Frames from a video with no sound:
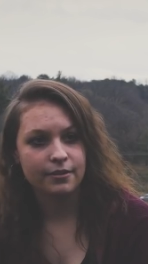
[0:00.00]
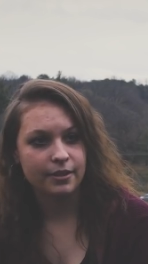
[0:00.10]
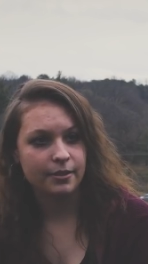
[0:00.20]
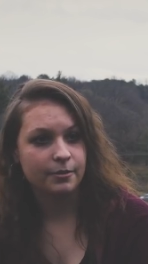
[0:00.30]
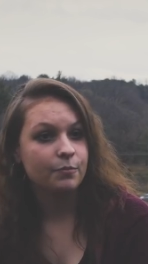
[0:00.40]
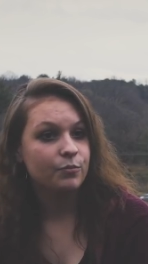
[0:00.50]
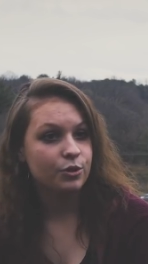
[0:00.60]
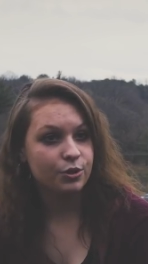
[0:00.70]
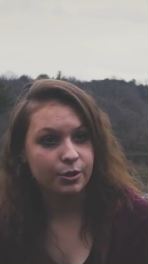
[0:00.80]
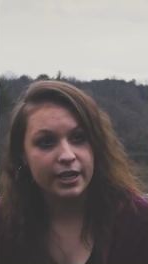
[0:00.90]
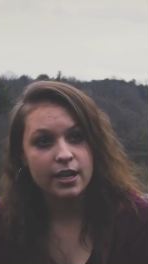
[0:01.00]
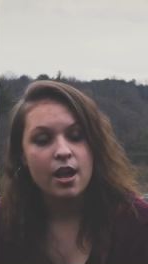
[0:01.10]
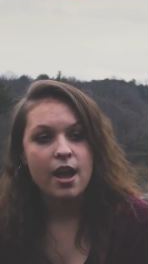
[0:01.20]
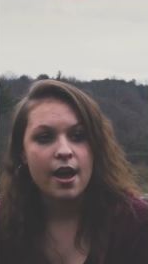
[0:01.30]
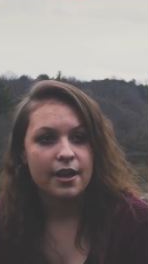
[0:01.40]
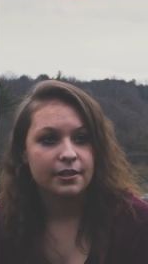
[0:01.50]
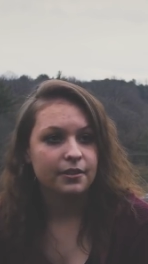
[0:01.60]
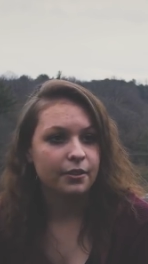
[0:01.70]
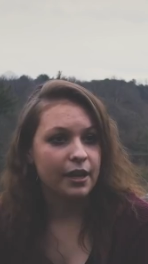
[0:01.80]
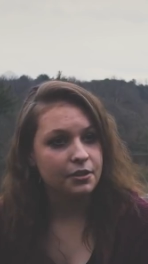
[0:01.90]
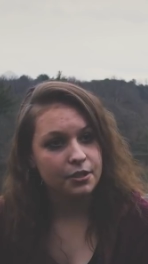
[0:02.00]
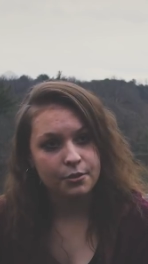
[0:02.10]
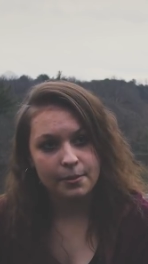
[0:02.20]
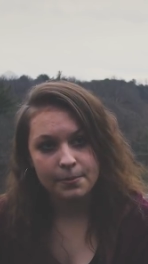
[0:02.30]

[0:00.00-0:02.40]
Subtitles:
the street. It's a grassy strip